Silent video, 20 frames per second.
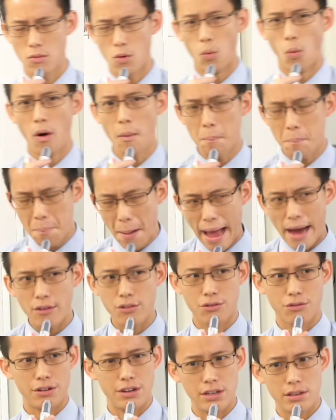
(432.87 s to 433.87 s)
What
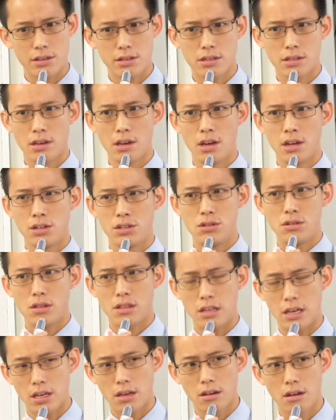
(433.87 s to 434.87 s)
boundaries do you
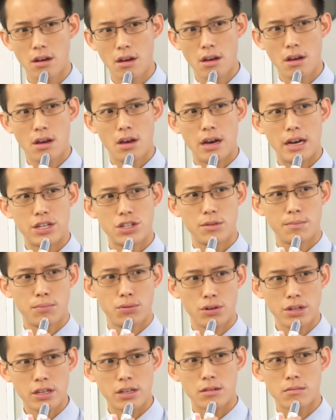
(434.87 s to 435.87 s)
think I should
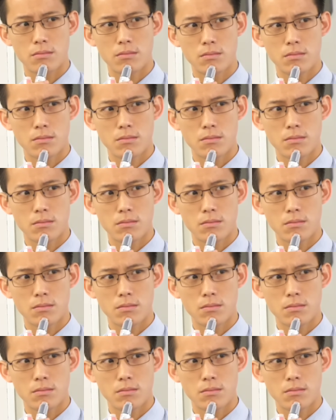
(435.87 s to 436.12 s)
put in?